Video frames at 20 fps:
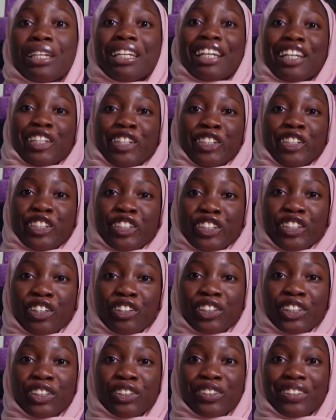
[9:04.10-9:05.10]
an
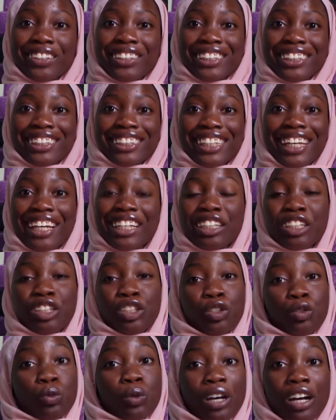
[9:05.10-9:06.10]
engineering student and
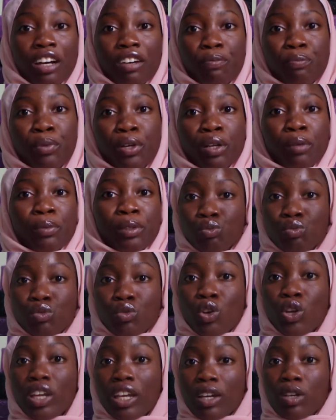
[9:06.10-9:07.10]
you won't have problems.
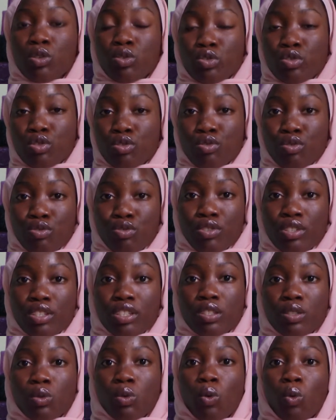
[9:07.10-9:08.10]
What you can also do is,
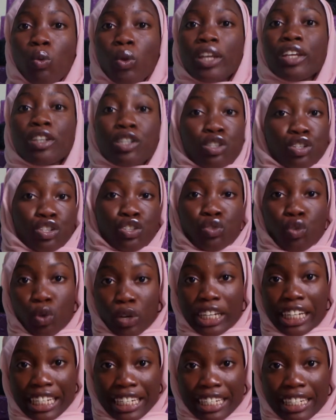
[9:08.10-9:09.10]
when you're
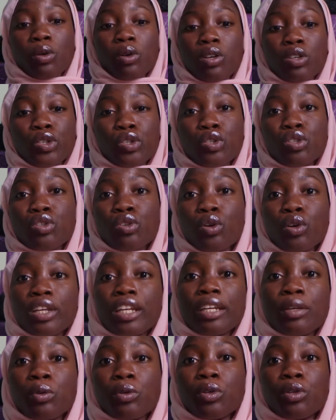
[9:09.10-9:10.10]

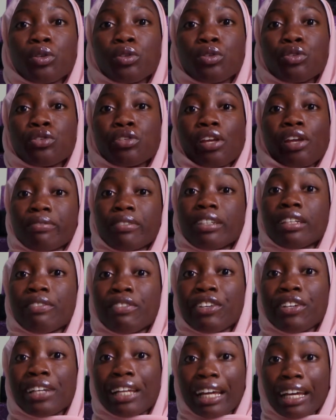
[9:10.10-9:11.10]
study using
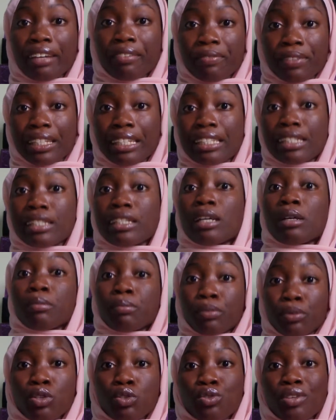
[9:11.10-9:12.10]
real life
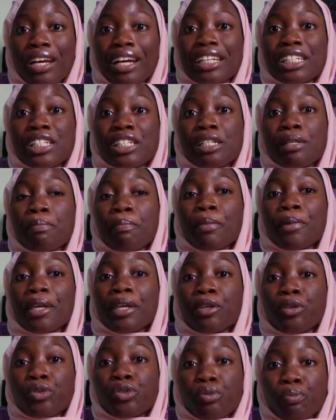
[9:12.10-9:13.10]
examples to actually
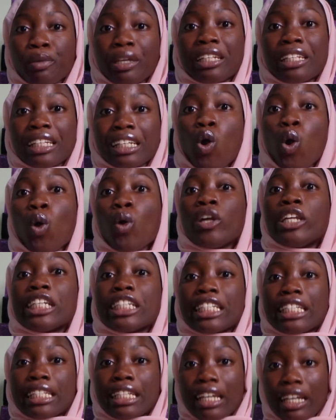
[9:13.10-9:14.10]
make it better
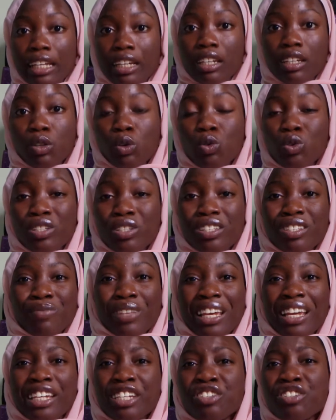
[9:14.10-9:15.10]
understand, because
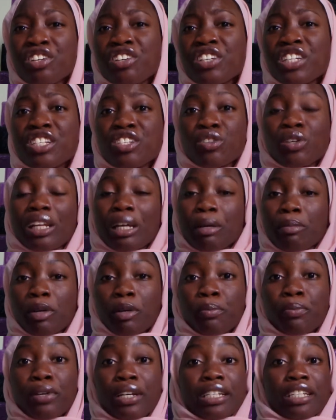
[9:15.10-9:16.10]
engineering is all
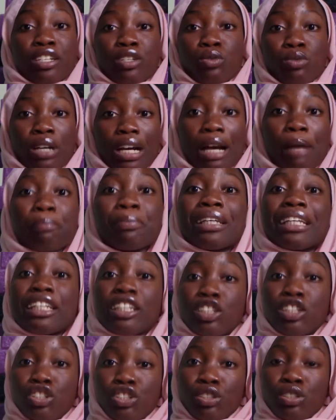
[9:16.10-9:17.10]
about practical
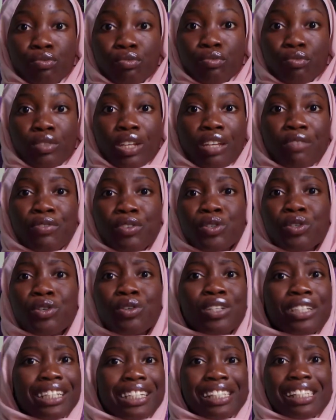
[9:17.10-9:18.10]
application. If you don't
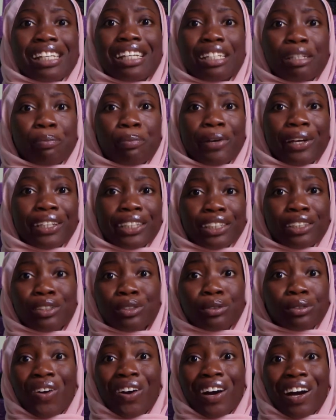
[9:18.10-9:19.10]
understand the
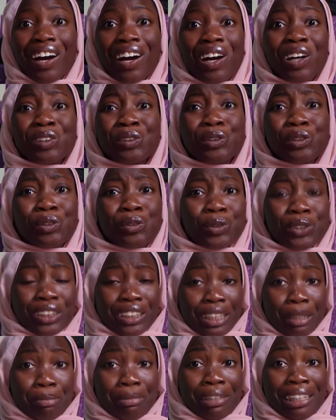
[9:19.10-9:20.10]
practical, how do you want
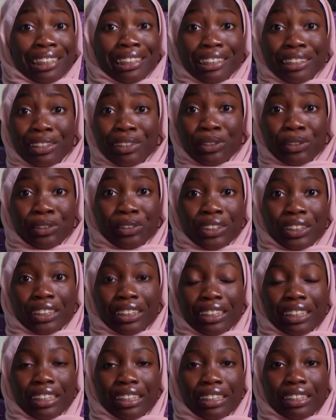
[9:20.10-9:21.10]
to apply the theory?
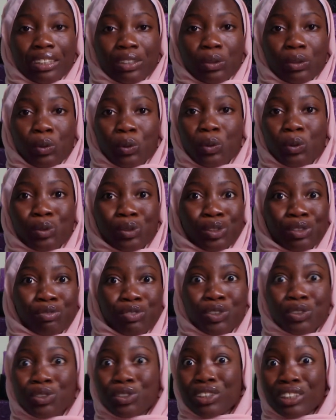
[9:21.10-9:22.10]
Like, or if you
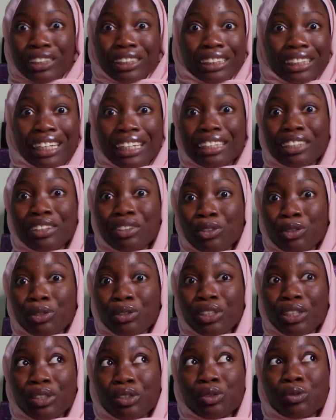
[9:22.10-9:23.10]
don't understand the
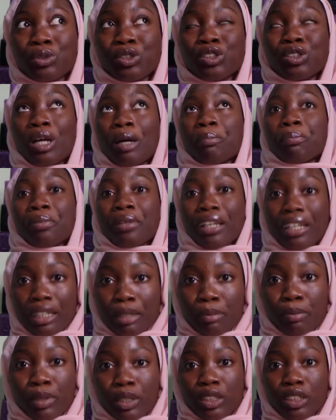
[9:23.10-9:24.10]
theory, how do you want to apply
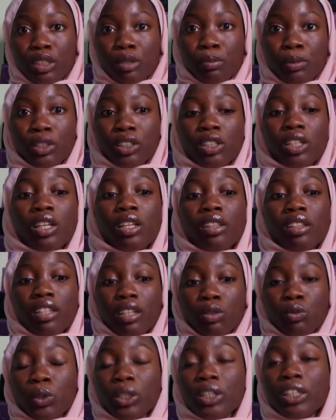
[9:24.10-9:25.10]
the practical? But
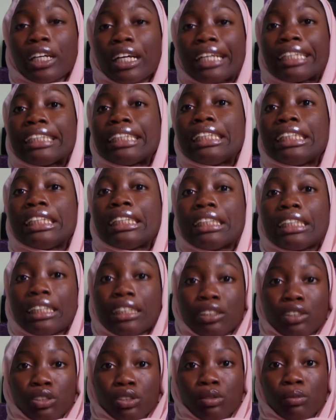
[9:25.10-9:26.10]
then when you're actually
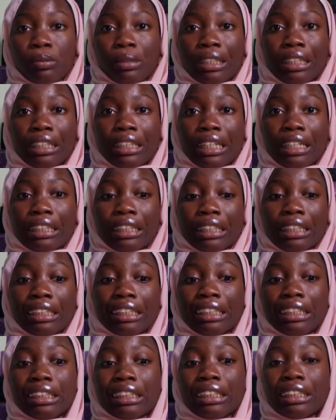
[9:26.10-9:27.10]
saying something and then
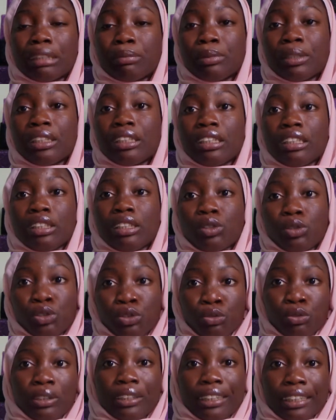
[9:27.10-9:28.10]
it is being
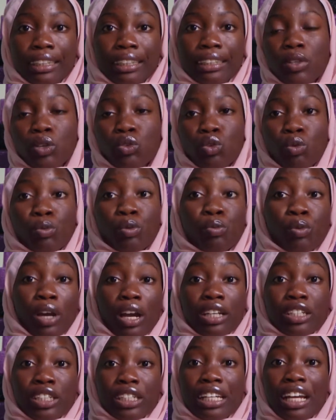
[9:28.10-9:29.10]
illustrated, some people
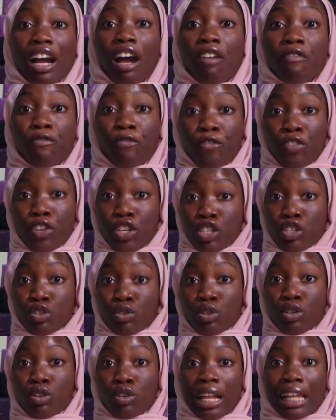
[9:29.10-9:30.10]
actually have
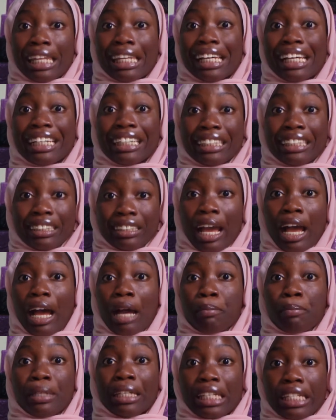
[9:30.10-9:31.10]
visual learning
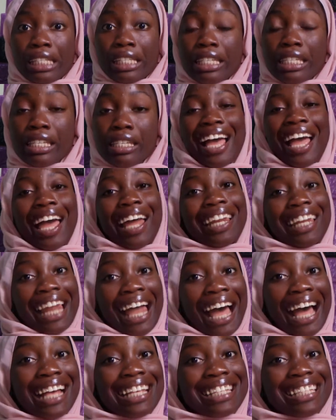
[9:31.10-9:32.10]
ability. And
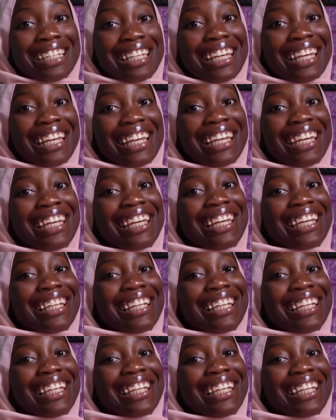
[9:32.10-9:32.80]
lastly,